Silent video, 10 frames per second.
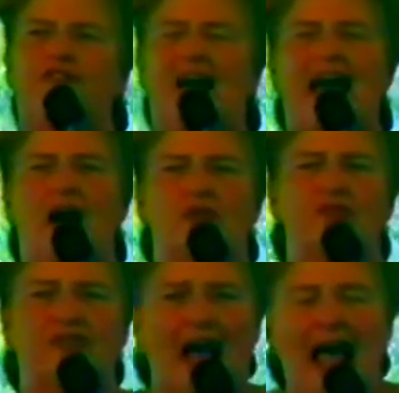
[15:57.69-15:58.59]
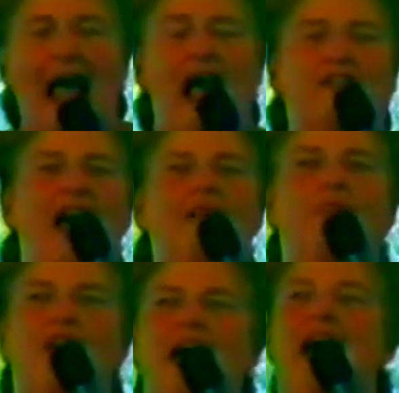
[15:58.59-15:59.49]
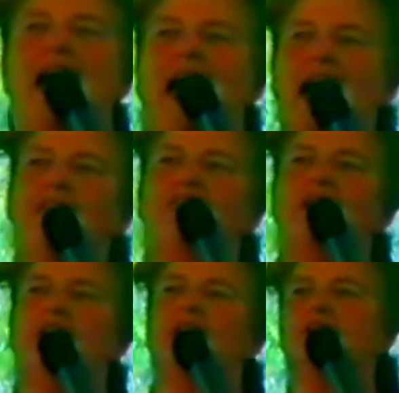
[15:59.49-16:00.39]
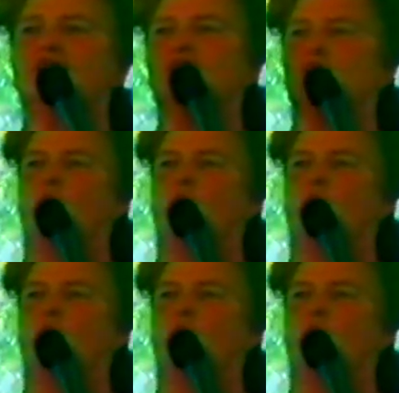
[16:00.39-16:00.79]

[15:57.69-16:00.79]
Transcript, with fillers: found that the heavens